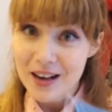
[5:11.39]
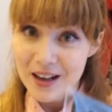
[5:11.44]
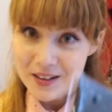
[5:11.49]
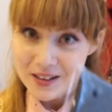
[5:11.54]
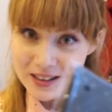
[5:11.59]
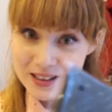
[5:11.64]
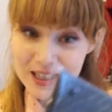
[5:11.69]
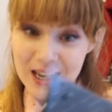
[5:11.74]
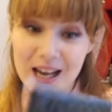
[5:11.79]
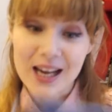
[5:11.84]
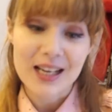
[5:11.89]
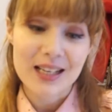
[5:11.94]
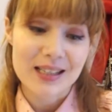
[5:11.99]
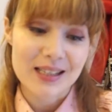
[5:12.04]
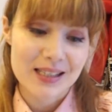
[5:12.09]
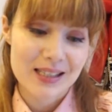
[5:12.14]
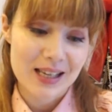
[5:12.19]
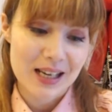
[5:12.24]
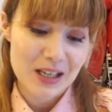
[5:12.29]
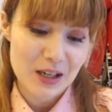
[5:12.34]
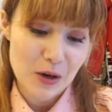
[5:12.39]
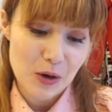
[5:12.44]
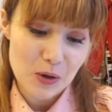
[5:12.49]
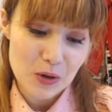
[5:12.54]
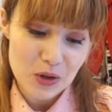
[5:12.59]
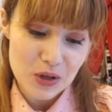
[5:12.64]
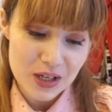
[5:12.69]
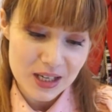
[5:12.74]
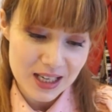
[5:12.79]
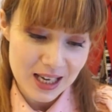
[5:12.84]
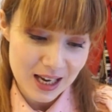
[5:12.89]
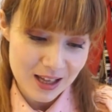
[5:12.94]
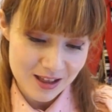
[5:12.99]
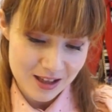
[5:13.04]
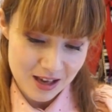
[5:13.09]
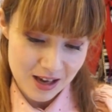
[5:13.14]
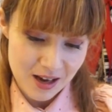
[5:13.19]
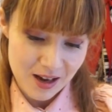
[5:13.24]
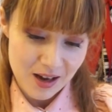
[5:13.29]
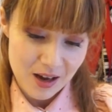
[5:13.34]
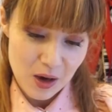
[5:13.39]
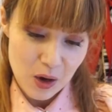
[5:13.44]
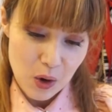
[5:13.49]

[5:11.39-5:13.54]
are the tights that go together